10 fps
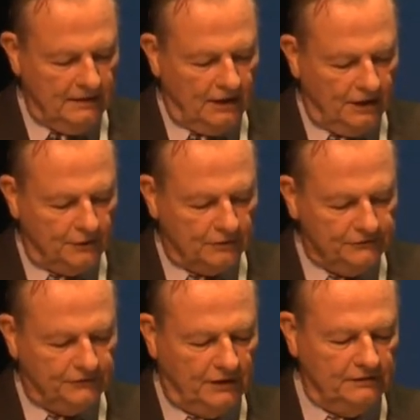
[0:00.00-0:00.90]
are the
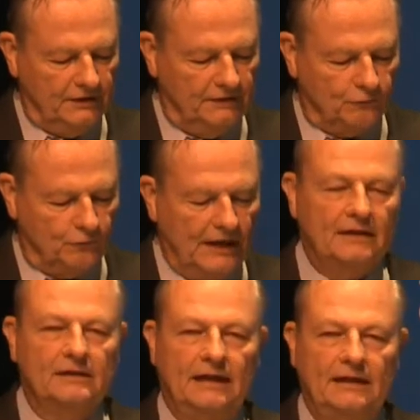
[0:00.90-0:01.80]
result of
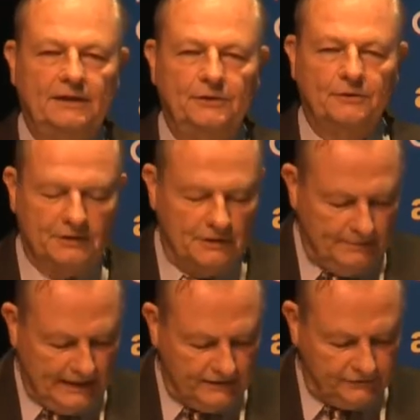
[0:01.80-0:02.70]
regulating your
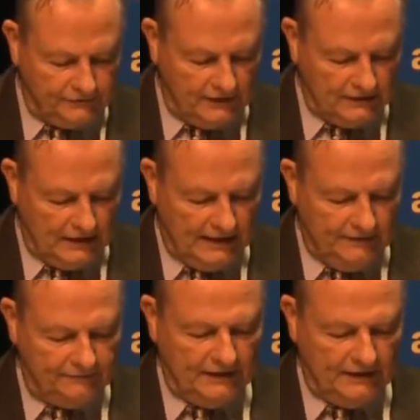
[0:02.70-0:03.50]
demands on life